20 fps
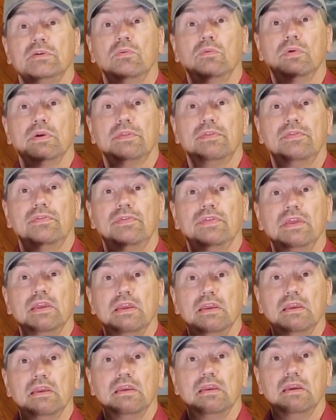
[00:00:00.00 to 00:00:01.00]
it with
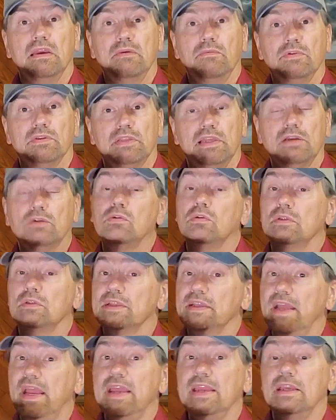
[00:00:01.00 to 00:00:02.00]
what they call
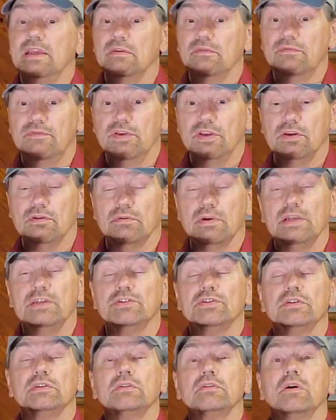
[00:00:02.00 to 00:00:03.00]
the A
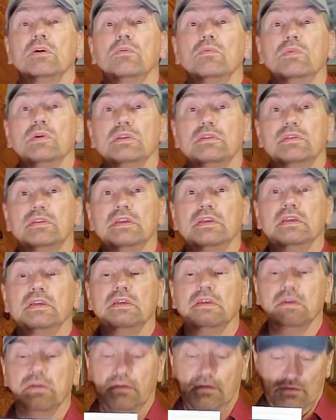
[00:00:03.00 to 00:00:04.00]
configuration, with
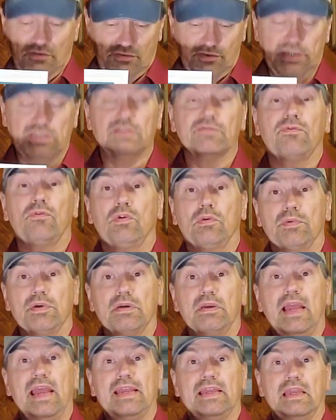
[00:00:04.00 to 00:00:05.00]
the
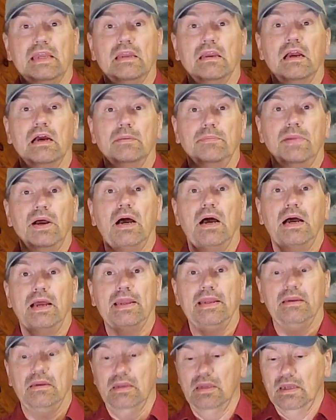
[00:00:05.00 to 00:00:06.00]
transformer hanging up
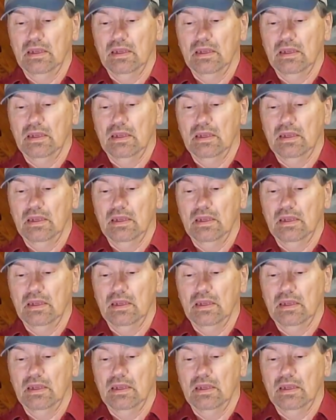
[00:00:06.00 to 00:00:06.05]
high.